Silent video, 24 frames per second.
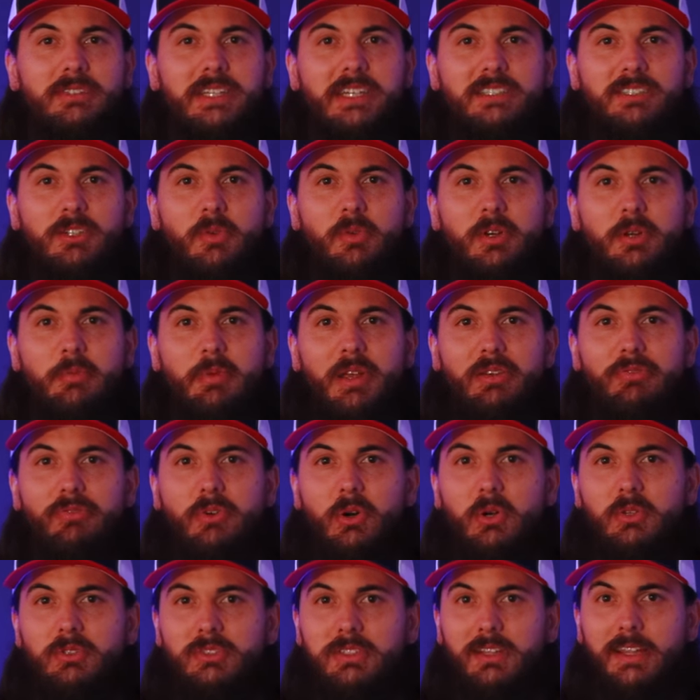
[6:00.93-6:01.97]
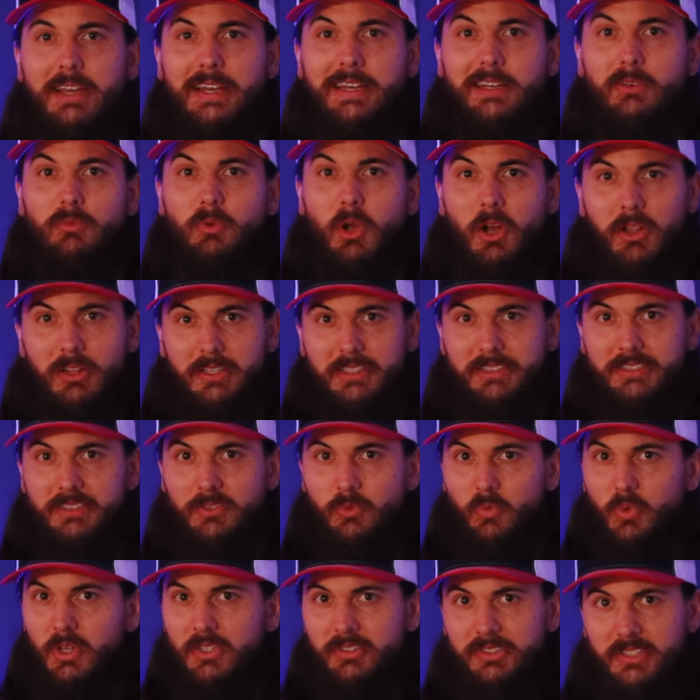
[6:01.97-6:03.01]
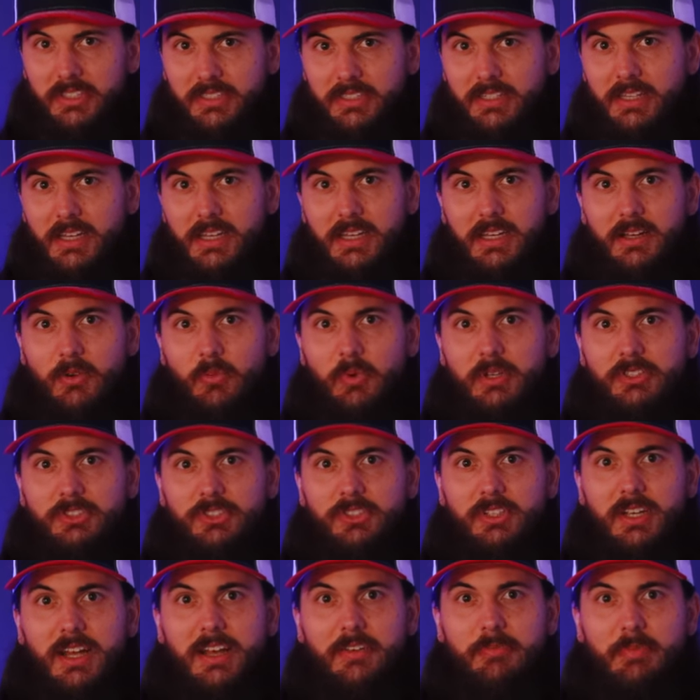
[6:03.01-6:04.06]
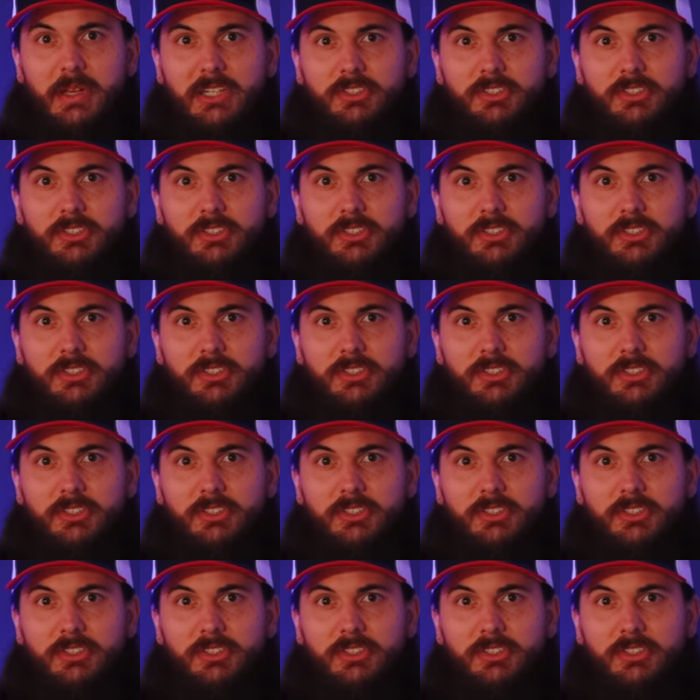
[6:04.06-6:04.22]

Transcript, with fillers: that's going to be folks like Rawlings and Wilson, which I've